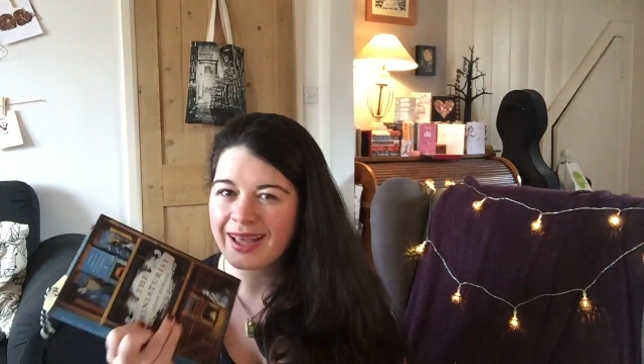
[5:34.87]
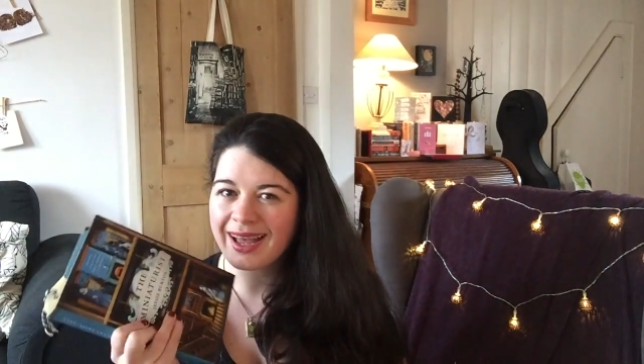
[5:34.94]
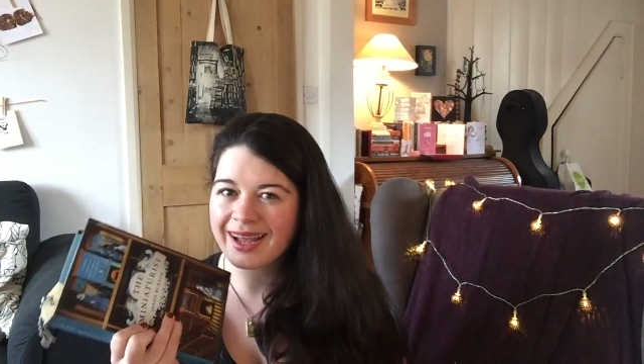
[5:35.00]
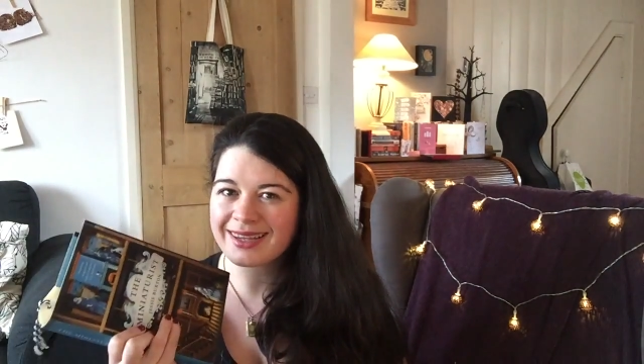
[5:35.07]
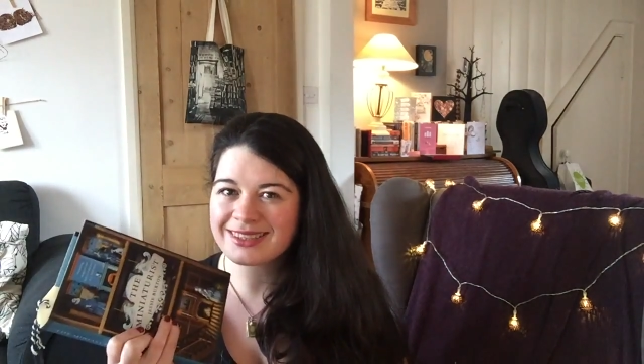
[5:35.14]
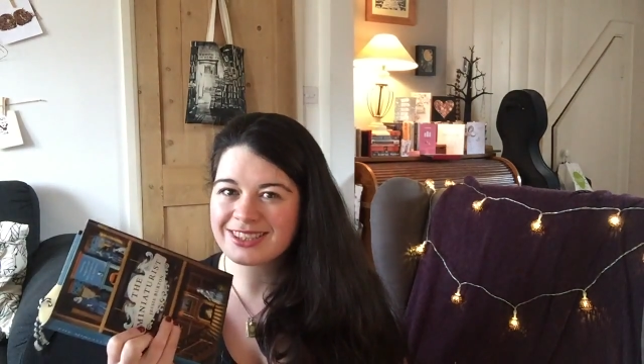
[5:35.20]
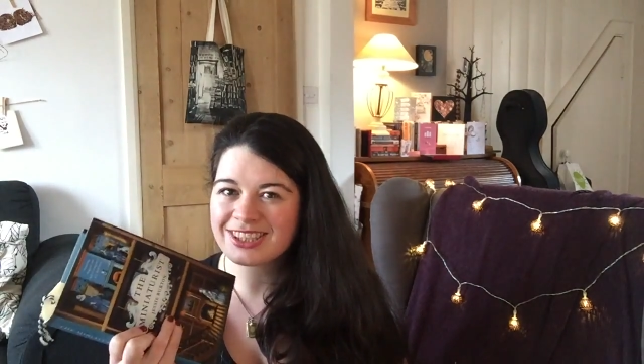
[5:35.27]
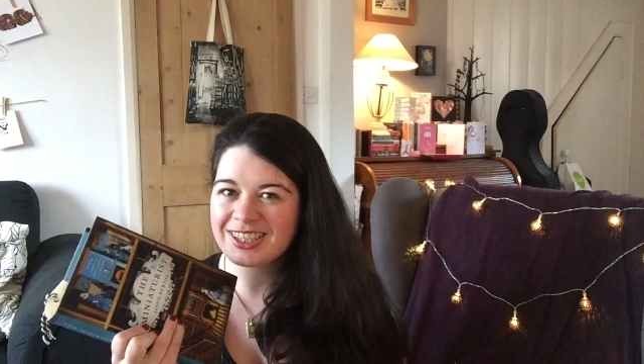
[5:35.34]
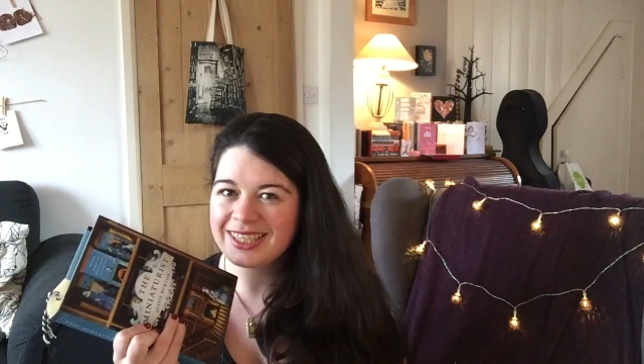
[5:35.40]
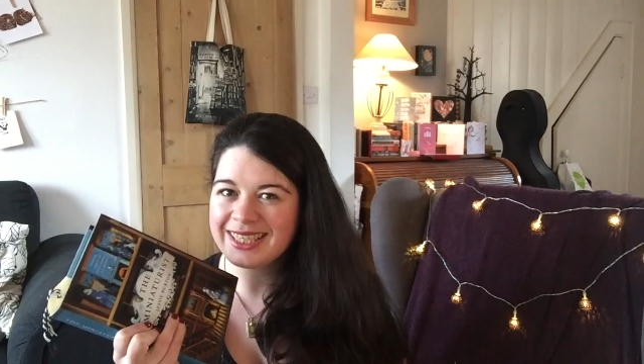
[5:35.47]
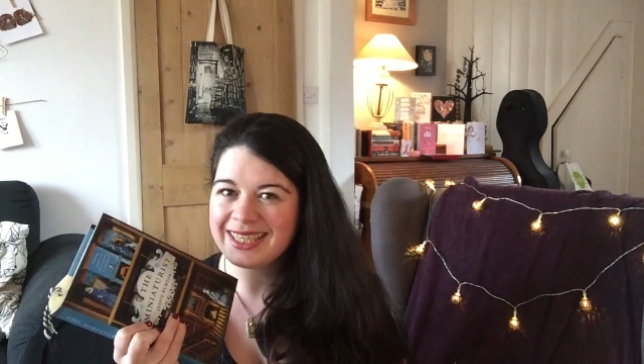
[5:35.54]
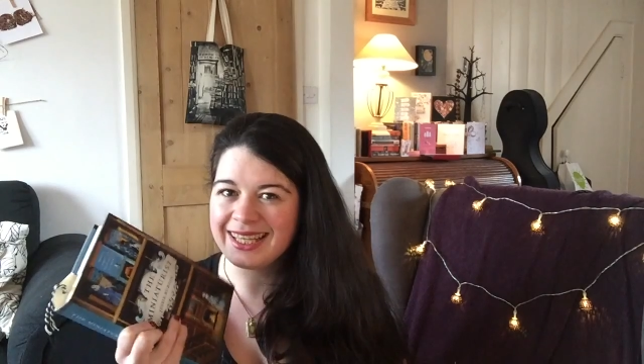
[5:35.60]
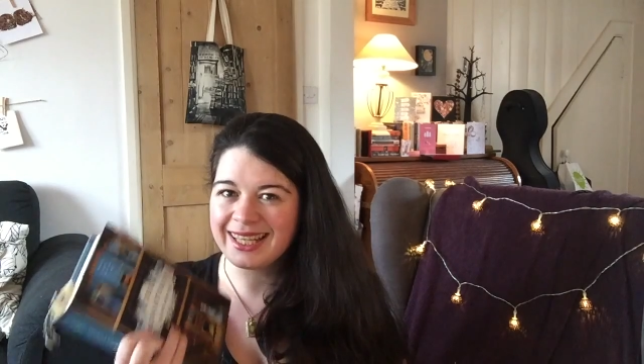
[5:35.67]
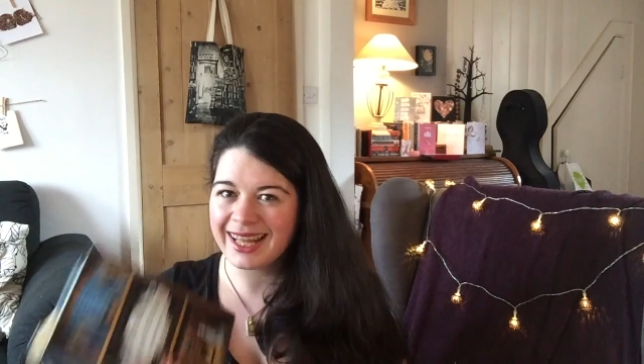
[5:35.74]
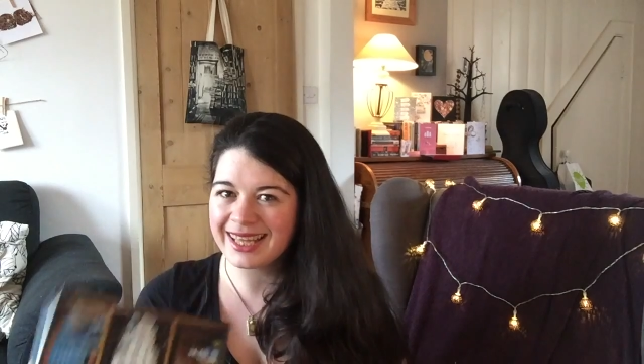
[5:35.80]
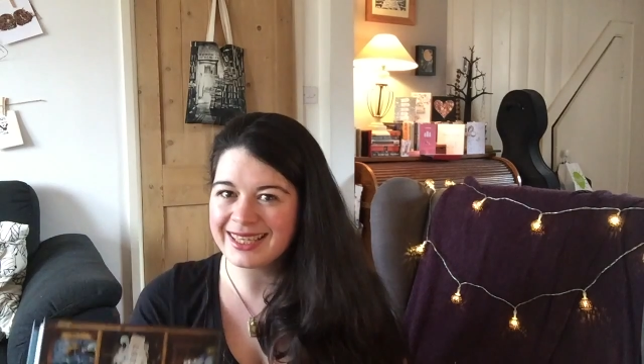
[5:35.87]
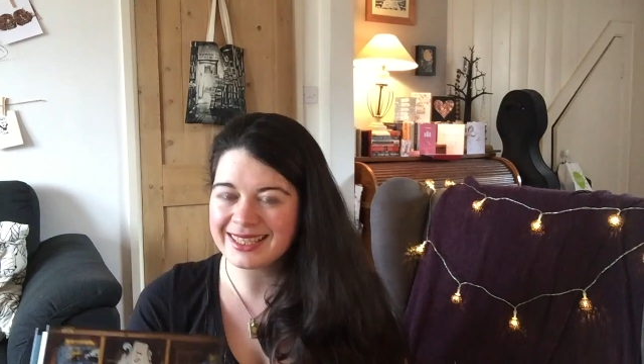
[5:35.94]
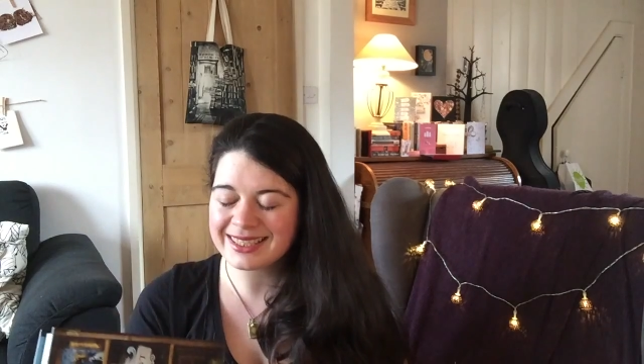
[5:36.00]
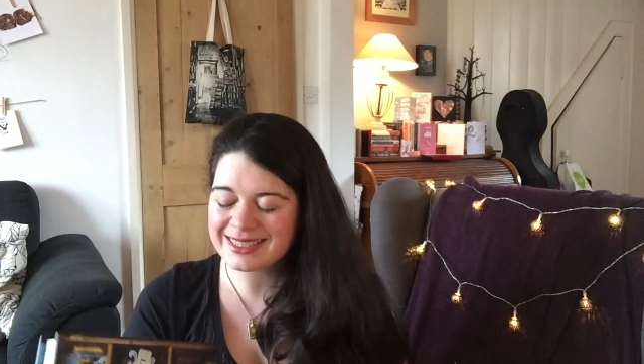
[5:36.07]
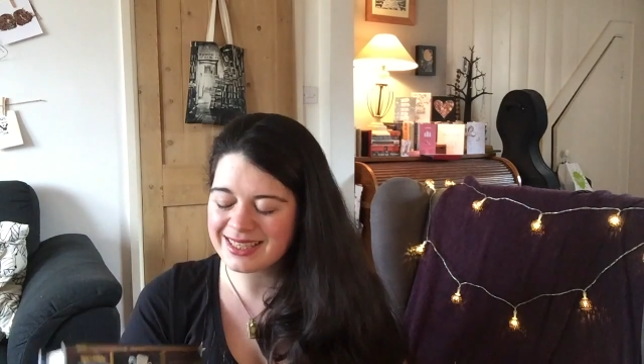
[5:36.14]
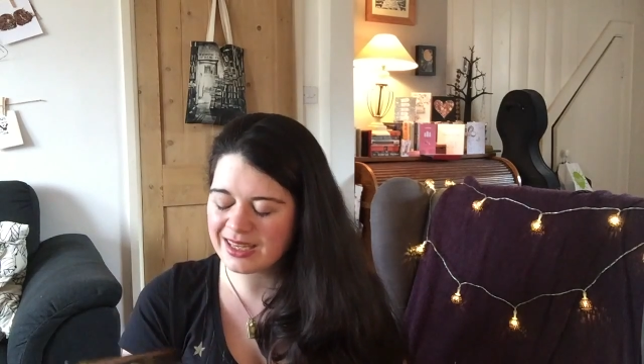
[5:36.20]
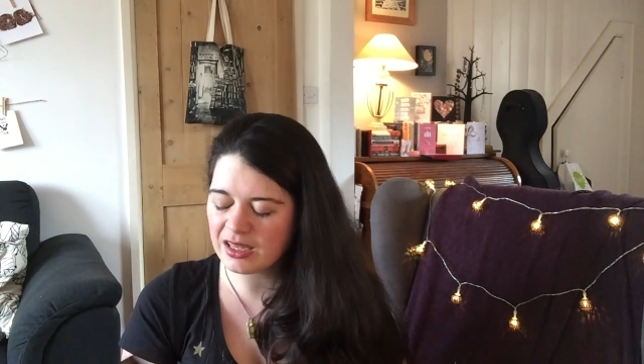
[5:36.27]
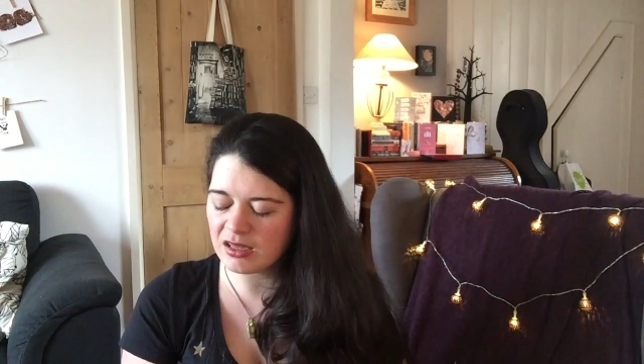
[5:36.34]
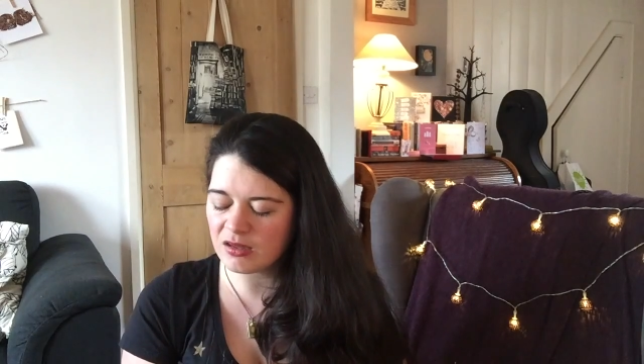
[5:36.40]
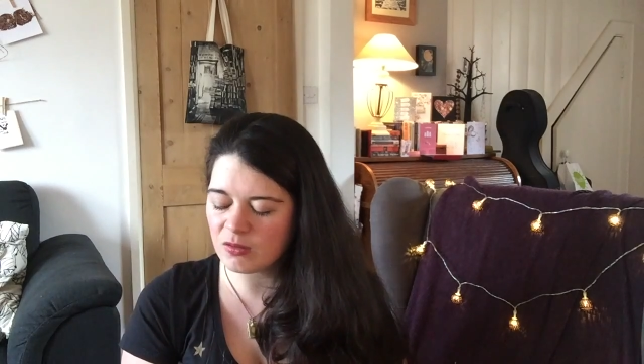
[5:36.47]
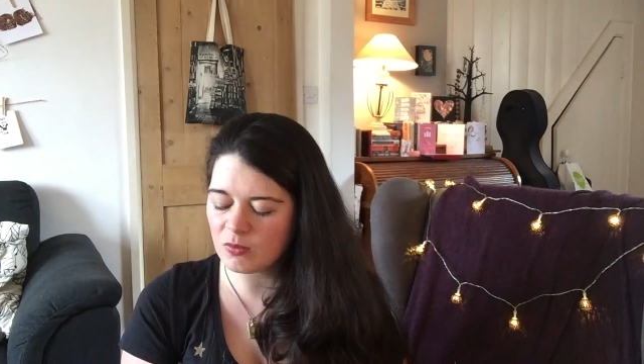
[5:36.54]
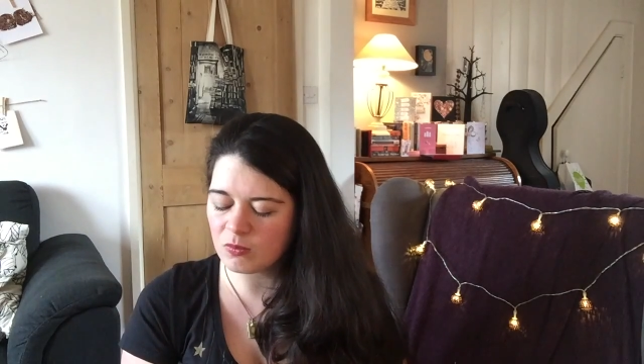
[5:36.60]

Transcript: actually liked it,